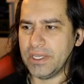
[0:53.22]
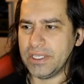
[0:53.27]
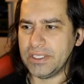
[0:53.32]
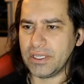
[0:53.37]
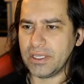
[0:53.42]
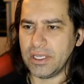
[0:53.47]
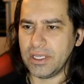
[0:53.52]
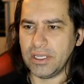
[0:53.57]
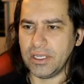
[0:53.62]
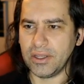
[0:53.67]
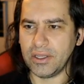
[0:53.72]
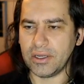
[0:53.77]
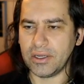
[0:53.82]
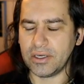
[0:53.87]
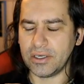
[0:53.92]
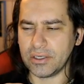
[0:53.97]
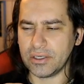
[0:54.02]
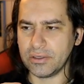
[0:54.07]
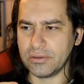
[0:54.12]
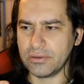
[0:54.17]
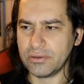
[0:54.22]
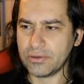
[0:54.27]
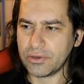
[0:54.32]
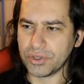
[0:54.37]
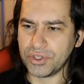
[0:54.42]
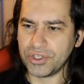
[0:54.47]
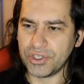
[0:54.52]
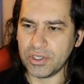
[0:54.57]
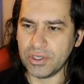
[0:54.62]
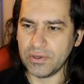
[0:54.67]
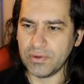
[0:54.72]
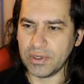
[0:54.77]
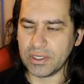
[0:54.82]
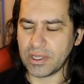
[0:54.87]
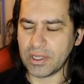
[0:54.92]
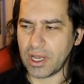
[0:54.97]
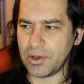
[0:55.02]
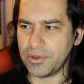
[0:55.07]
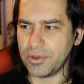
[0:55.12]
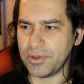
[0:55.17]
Basically they're continuing
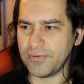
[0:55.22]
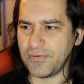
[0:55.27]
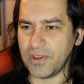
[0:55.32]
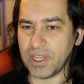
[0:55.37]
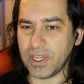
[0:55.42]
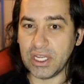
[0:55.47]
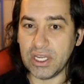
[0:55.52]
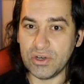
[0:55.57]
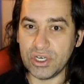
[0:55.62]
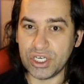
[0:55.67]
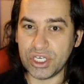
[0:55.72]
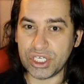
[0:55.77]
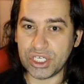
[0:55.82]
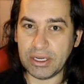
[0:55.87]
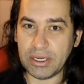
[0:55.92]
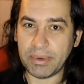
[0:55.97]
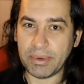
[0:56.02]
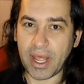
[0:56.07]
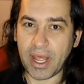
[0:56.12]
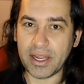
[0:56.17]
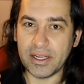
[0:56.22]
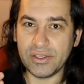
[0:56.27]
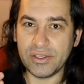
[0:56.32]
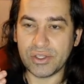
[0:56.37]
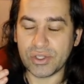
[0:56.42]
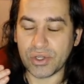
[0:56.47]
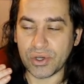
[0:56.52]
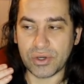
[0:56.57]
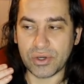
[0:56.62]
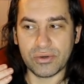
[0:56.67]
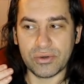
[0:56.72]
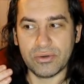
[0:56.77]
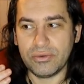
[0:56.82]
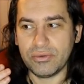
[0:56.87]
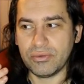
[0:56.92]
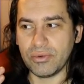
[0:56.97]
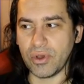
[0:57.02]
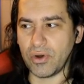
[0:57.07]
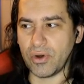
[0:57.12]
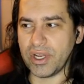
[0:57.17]
down the Fek'Ihri ship line, so
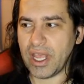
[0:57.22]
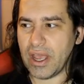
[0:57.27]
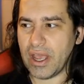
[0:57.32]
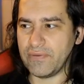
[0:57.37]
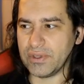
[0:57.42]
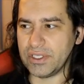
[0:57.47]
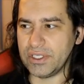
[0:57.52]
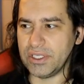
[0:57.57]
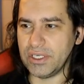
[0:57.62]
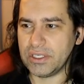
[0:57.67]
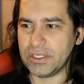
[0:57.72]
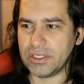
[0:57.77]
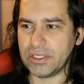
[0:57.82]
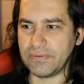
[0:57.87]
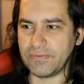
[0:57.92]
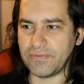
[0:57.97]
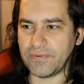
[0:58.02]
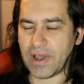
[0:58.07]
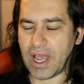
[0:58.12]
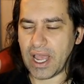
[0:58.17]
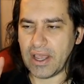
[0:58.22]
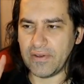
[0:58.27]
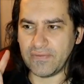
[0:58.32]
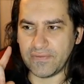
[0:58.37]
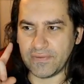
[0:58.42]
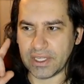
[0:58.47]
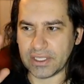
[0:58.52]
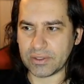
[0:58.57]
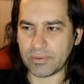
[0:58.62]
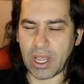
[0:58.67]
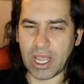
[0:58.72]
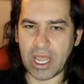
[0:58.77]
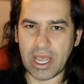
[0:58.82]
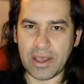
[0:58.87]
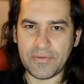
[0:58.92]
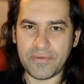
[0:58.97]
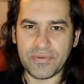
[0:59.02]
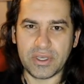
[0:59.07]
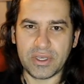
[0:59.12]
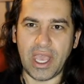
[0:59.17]
we already have a tier 5. That's why I
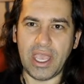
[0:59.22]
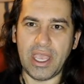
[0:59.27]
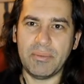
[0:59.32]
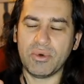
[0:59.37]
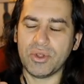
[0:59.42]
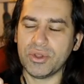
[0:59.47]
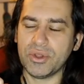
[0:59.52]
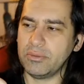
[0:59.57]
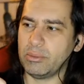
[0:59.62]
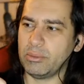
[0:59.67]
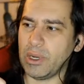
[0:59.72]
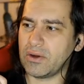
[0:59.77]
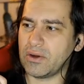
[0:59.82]
have the game on the